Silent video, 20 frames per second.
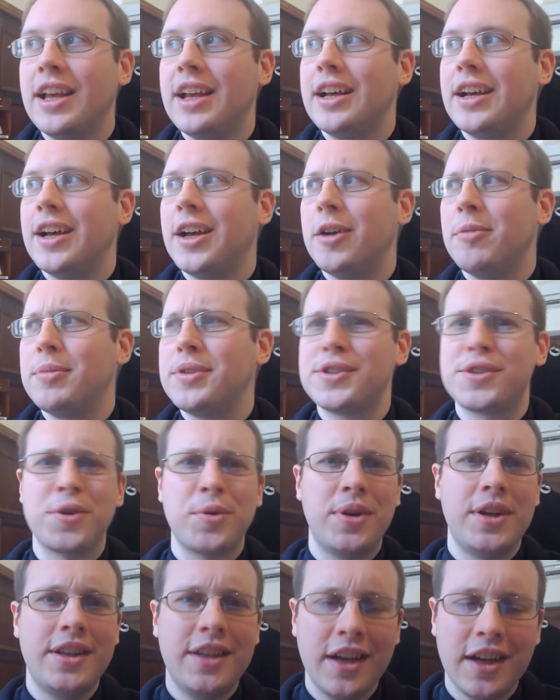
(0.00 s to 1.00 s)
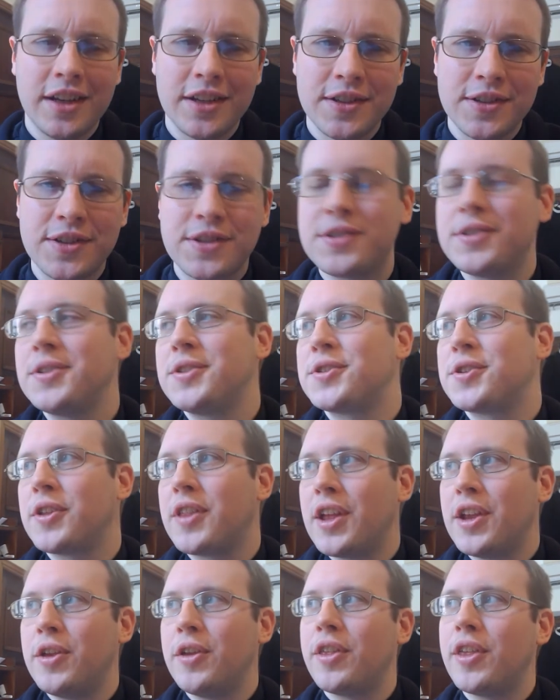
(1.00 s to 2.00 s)
And so he does. So
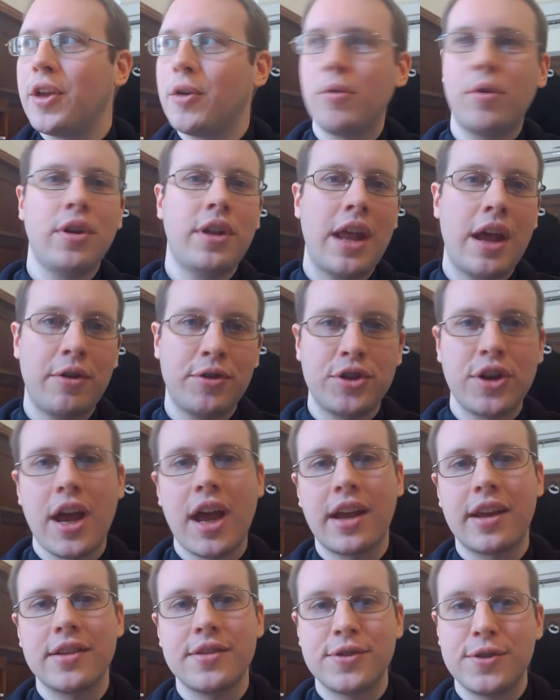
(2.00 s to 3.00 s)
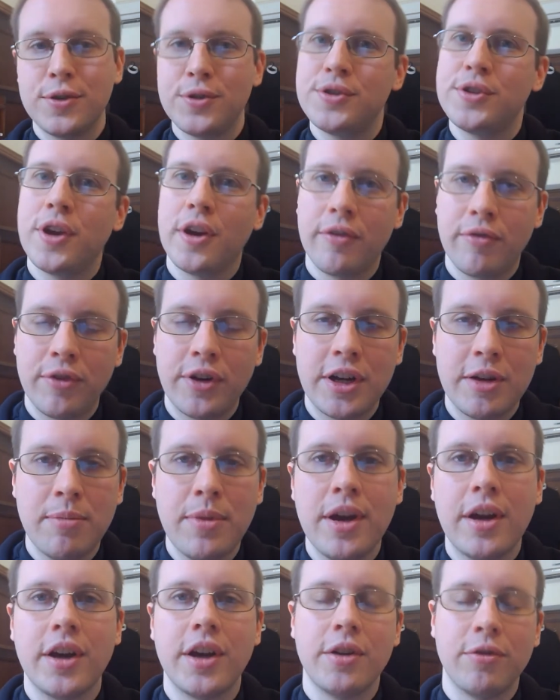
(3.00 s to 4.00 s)
then you think, well, now Jack and Susie are free to
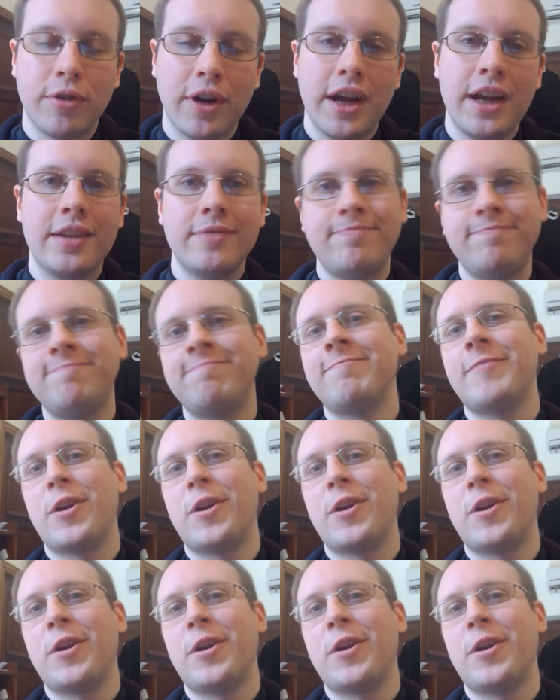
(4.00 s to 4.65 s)
marry, right?